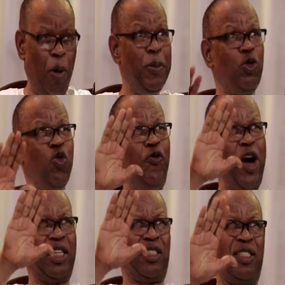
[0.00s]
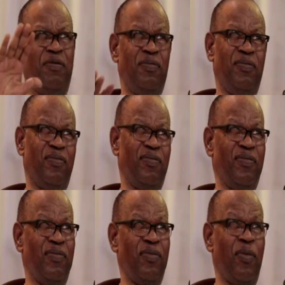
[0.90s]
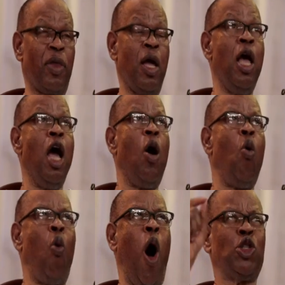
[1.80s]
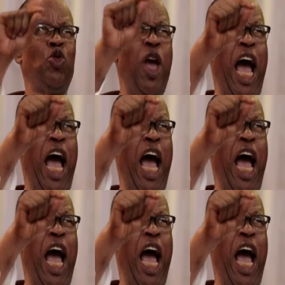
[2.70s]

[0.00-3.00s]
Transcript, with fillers: don't be too fast. What